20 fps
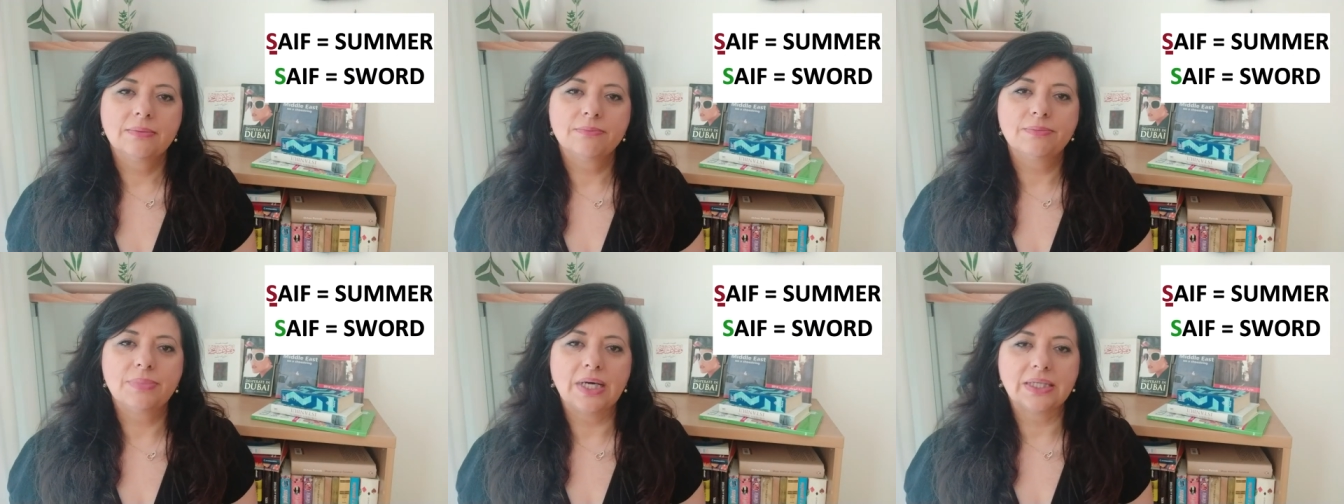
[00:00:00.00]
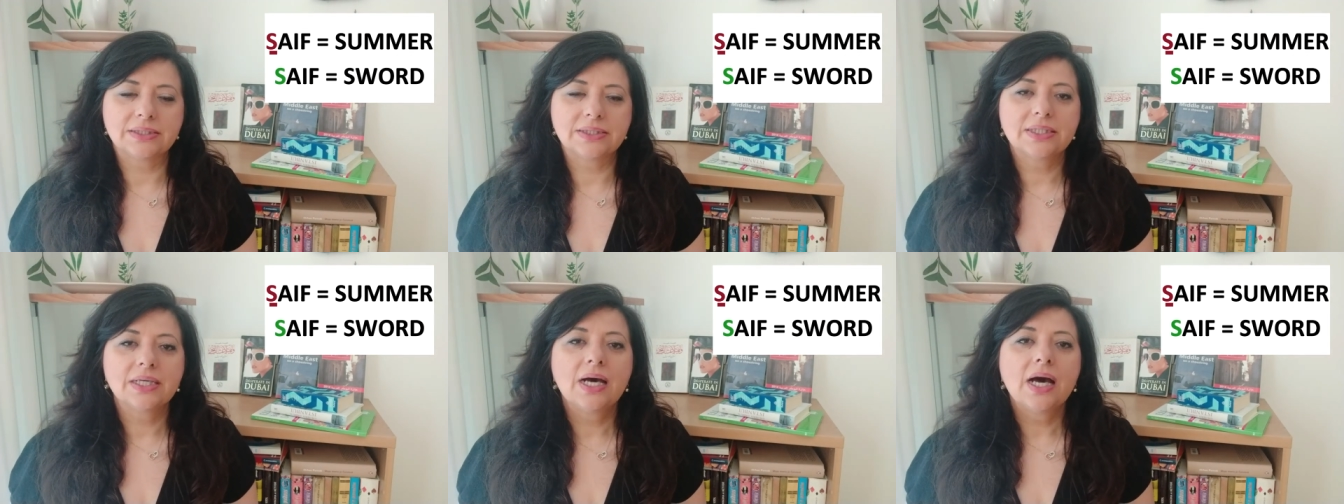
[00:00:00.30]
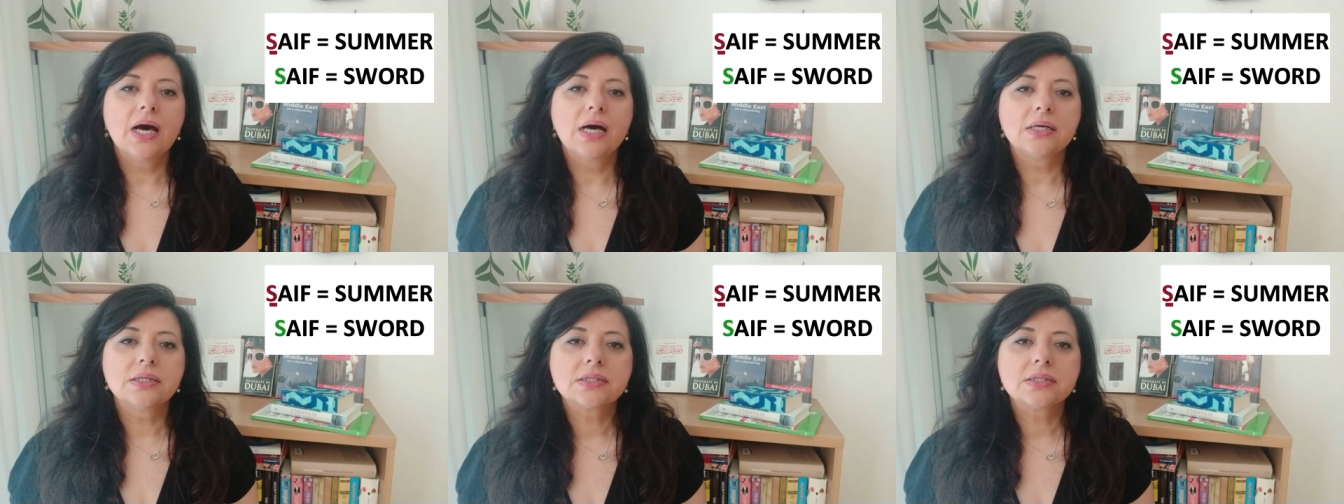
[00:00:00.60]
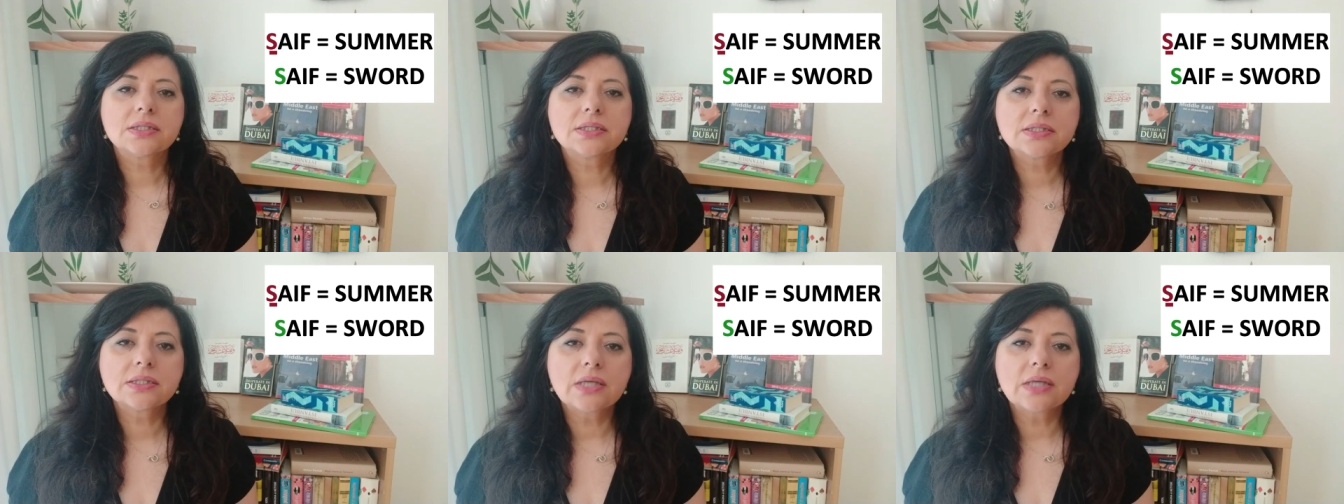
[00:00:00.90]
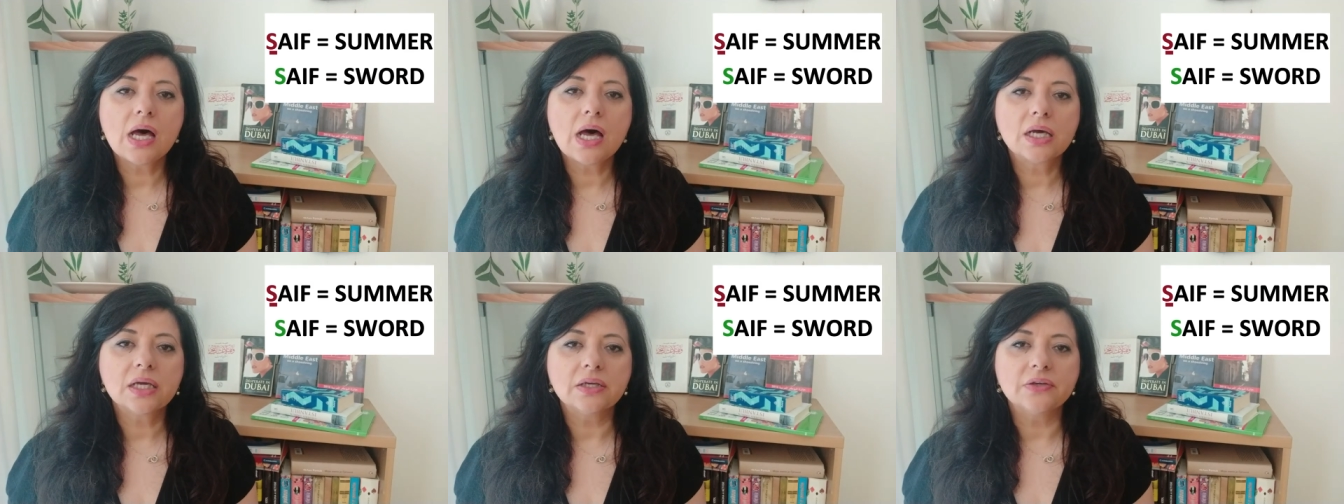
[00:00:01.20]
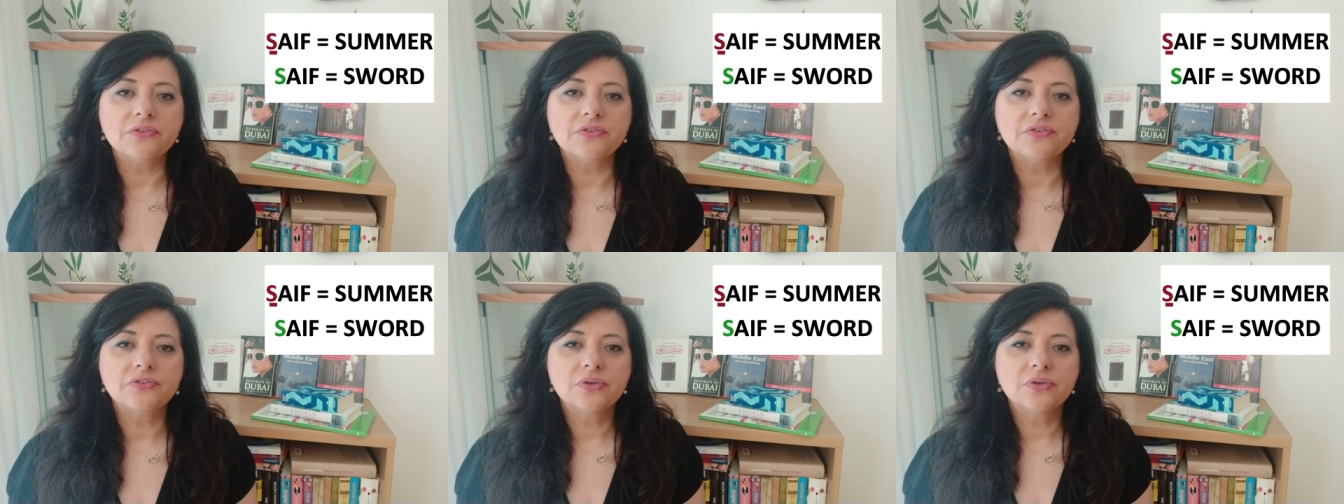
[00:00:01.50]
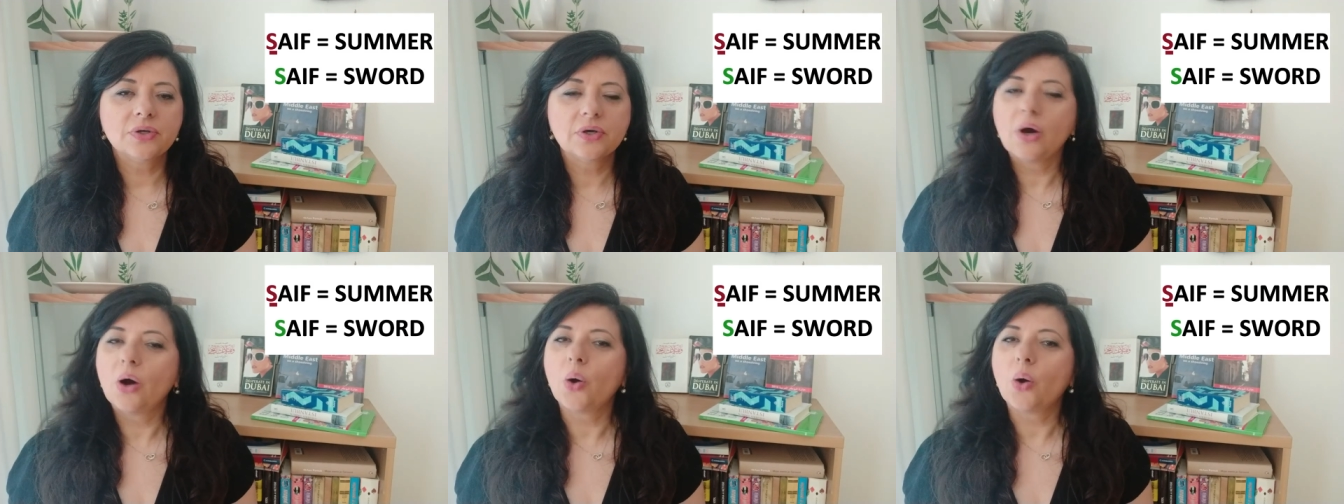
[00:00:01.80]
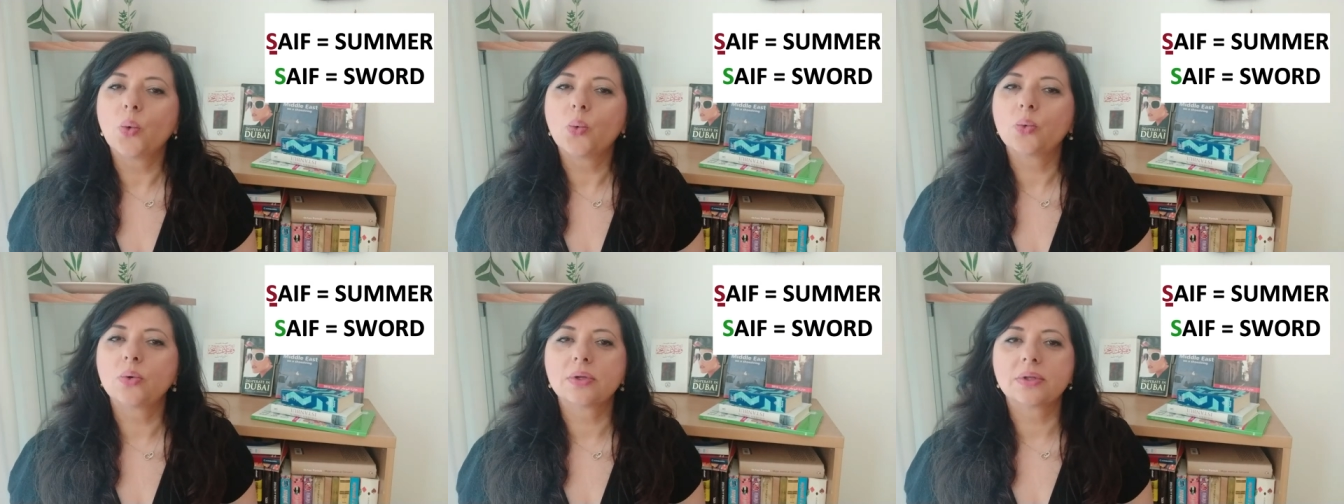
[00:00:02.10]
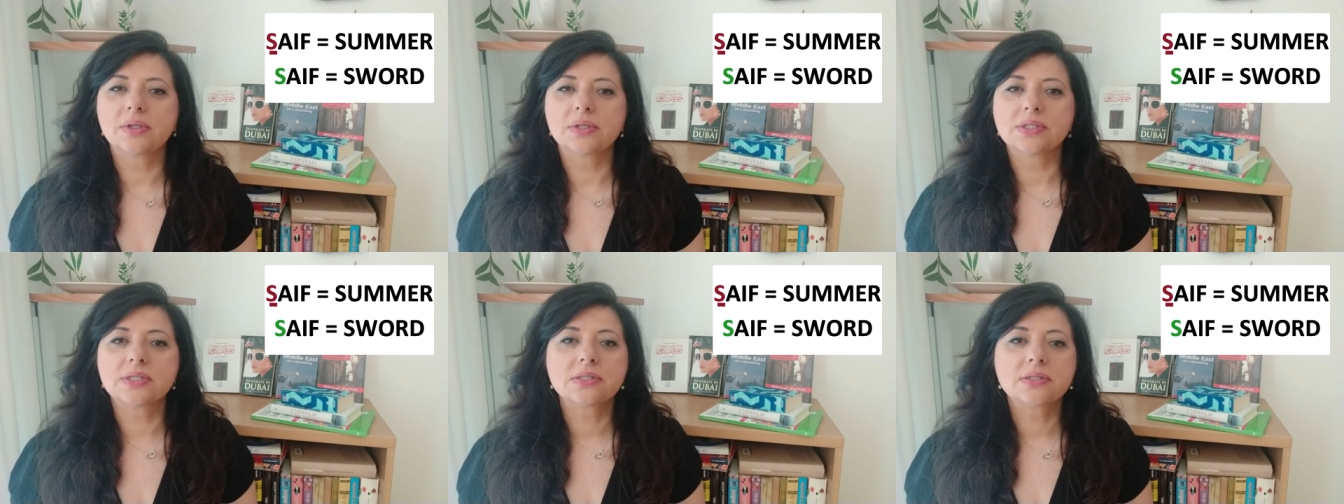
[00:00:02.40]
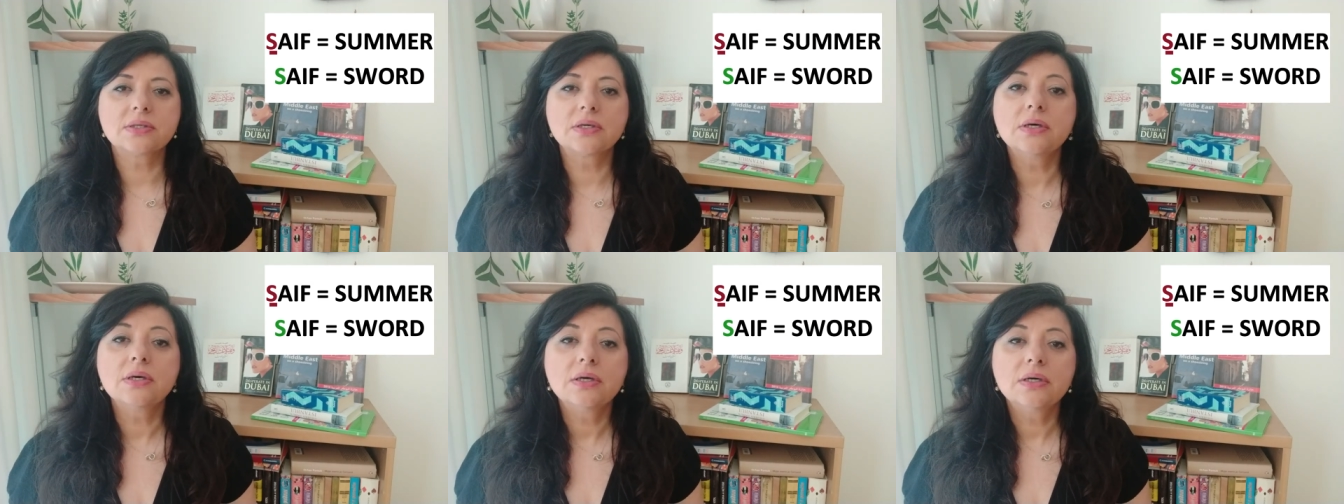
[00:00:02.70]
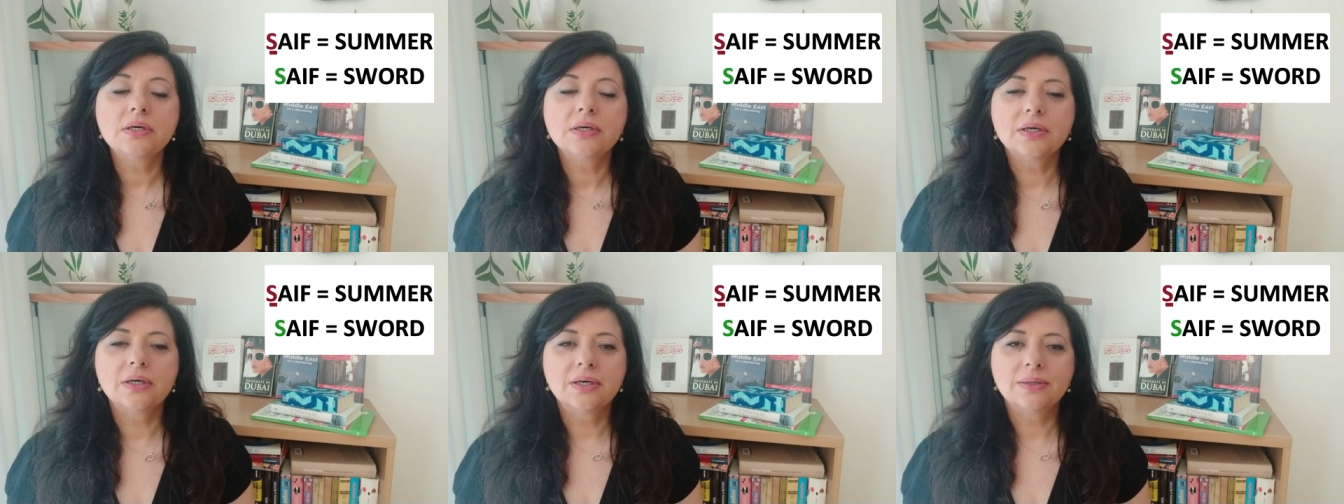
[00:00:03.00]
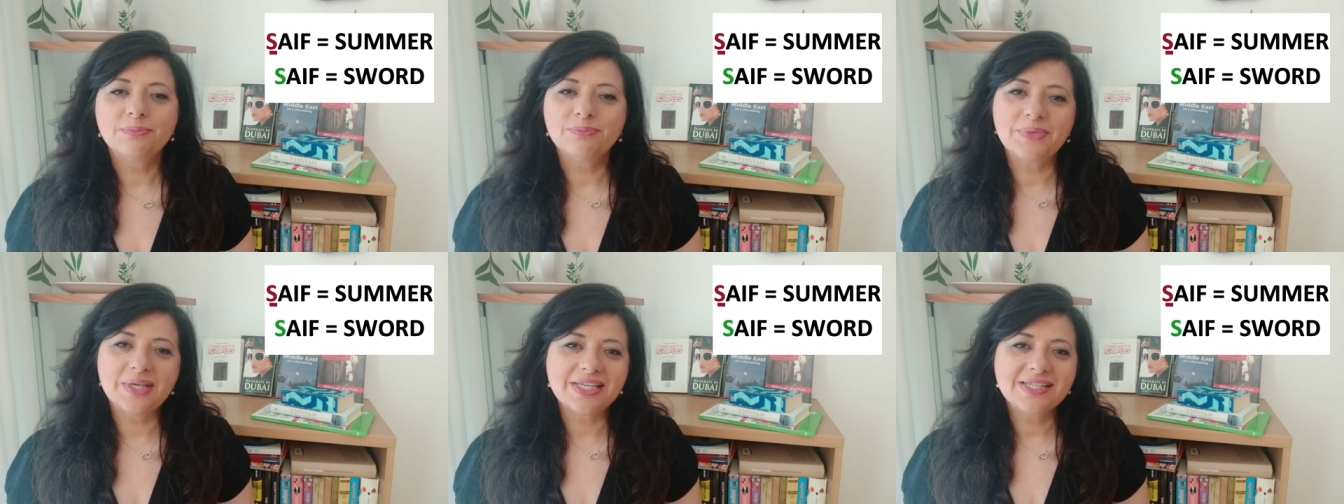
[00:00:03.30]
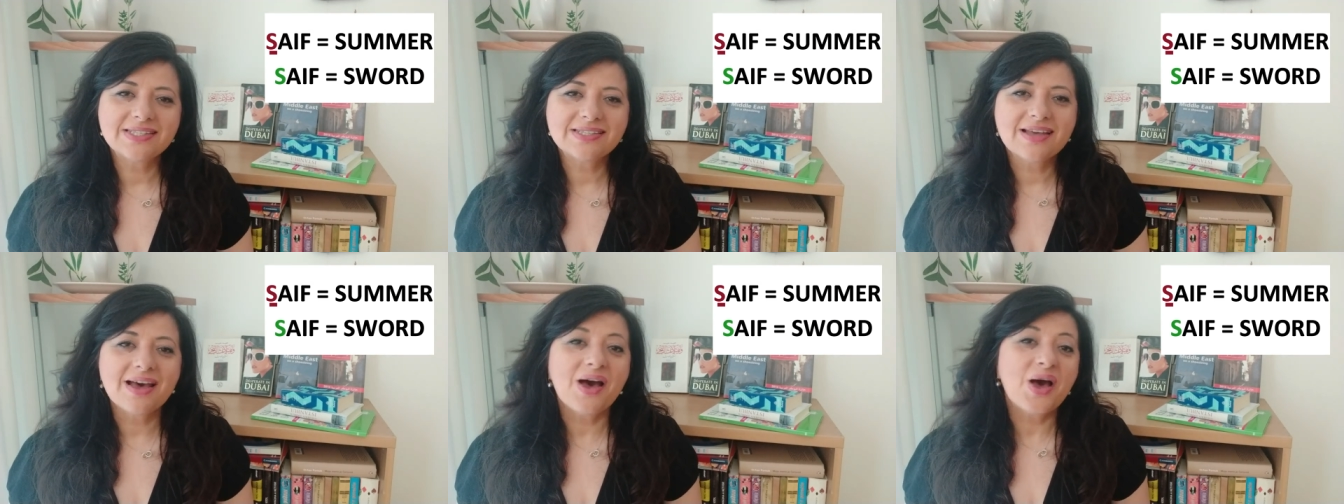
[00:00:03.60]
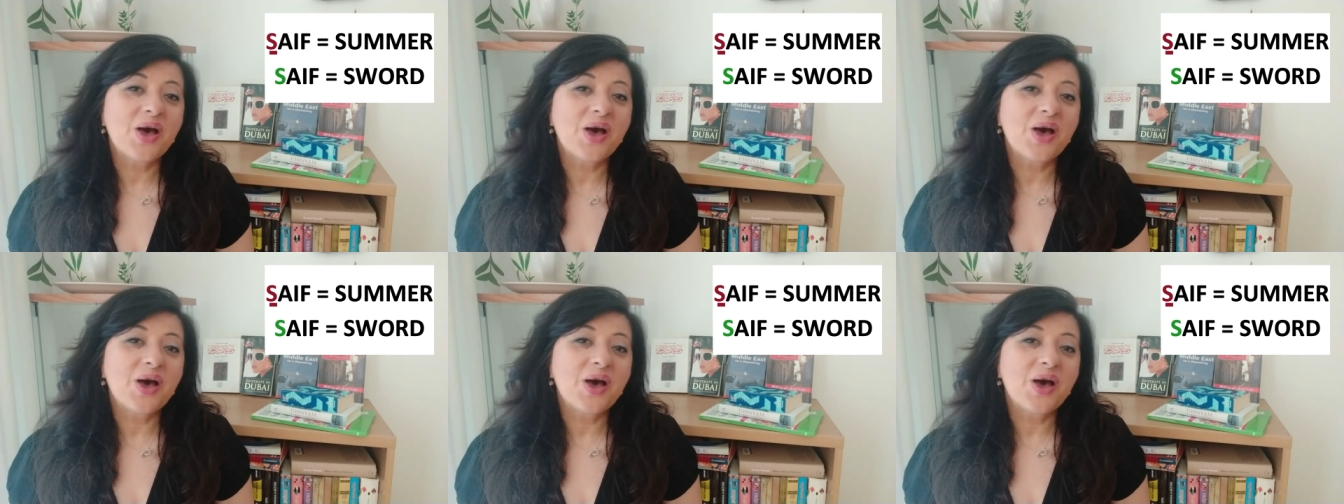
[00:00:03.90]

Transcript: but saif with the s means